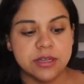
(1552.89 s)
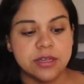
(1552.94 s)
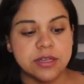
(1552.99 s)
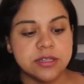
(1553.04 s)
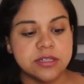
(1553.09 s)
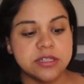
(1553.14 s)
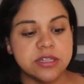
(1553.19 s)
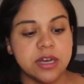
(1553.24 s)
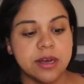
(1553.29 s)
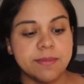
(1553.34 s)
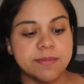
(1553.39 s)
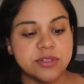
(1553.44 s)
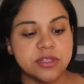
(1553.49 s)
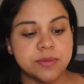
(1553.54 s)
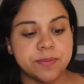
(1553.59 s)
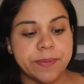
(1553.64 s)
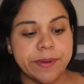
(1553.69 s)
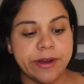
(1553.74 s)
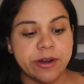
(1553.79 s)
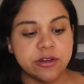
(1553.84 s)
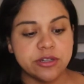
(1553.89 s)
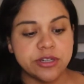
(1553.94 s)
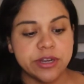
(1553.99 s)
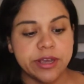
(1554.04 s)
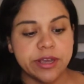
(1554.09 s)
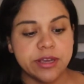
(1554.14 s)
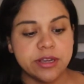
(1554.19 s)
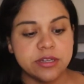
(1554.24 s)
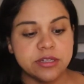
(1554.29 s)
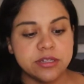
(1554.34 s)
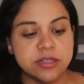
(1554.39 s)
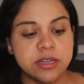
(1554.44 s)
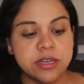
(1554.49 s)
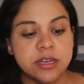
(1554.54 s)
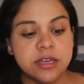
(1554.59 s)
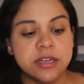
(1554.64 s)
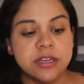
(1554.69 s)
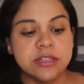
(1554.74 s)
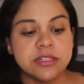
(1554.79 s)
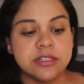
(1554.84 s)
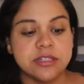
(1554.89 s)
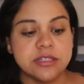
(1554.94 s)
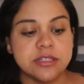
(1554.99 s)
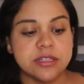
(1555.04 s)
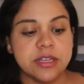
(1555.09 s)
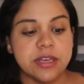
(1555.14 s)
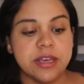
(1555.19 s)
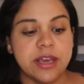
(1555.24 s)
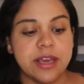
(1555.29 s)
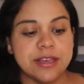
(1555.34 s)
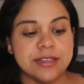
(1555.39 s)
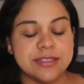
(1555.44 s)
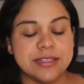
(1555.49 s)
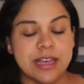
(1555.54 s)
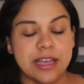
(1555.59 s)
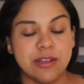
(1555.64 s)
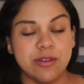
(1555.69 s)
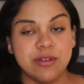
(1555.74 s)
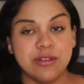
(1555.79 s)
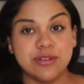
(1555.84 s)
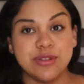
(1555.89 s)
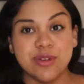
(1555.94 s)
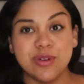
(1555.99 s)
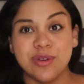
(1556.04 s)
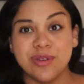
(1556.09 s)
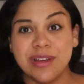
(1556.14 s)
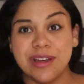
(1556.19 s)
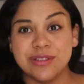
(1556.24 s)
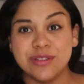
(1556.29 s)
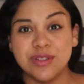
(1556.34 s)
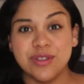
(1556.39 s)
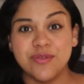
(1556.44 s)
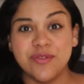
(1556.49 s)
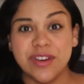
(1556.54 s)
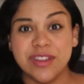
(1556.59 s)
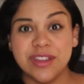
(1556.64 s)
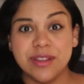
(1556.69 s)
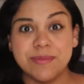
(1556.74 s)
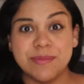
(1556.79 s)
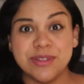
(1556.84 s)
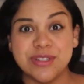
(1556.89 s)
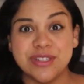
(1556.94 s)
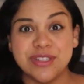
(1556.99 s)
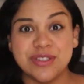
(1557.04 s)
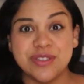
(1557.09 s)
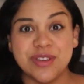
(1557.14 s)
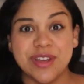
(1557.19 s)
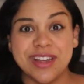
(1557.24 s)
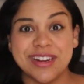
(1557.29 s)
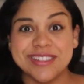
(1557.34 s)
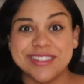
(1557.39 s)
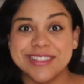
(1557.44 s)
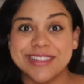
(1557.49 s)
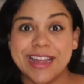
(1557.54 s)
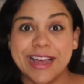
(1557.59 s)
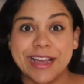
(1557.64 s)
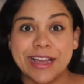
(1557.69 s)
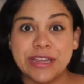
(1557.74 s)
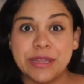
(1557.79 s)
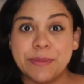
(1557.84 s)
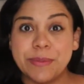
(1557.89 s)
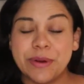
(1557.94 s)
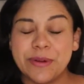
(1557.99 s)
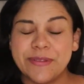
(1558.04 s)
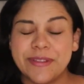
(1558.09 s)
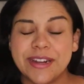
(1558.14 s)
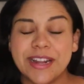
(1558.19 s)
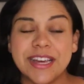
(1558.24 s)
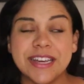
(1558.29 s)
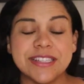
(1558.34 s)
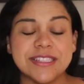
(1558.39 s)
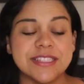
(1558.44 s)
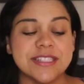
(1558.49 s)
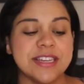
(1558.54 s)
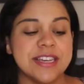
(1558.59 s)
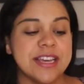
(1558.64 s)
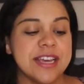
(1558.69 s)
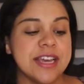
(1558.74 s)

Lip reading: Some spare change just in case Daniel needs to go down to the vending machine to get a snack in the middle of the night.